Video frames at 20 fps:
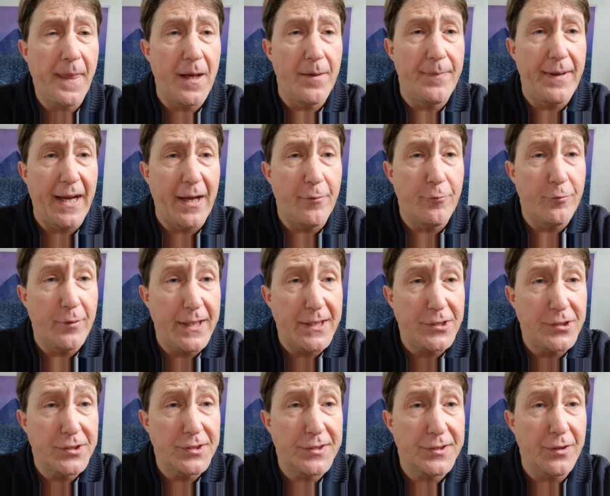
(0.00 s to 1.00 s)
about
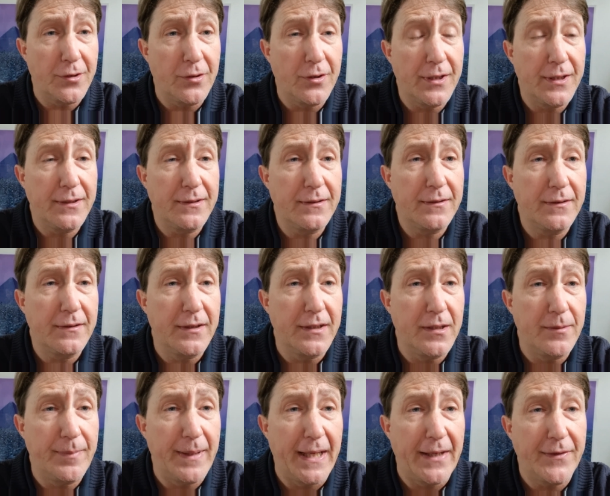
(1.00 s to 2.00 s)
regicide
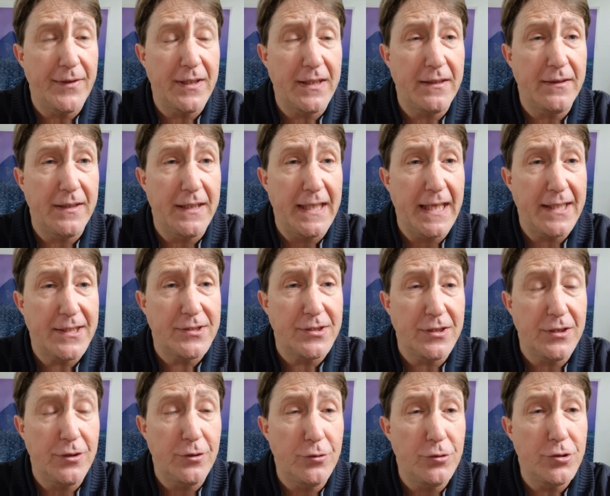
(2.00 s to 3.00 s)
and about the
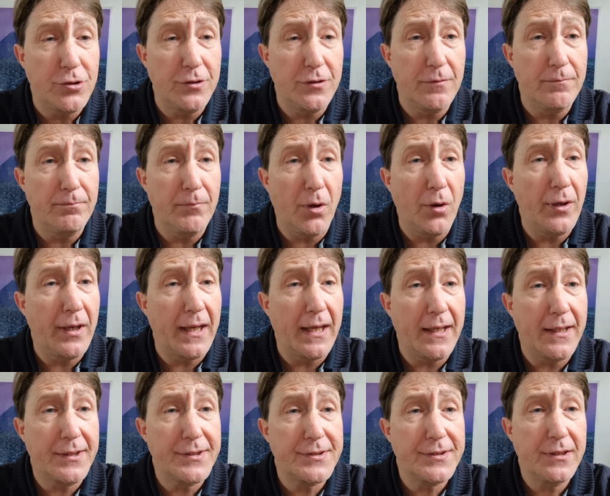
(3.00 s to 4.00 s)
execution of
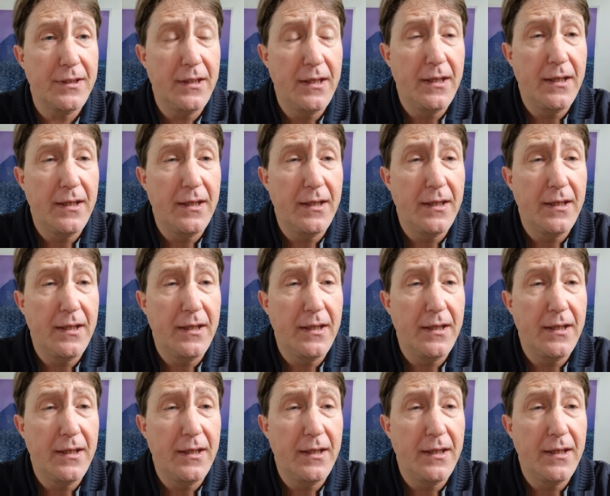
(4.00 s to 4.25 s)
monarchs